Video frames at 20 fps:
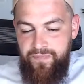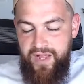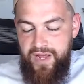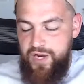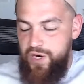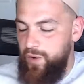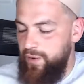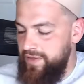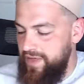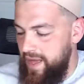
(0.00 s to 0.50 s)

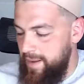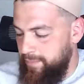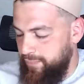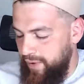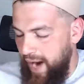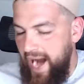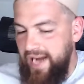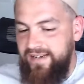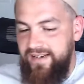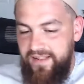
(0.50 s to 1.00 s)
You know,
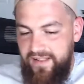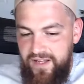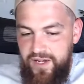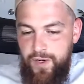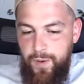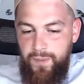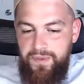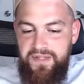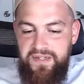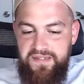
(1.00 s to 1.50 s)
practically, you
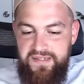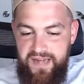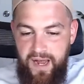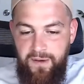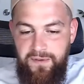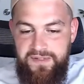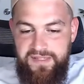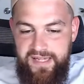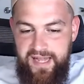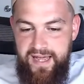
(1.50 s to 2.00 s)
know what this
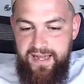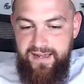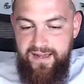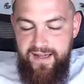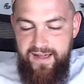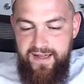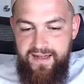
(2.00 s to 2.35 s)
sounds like?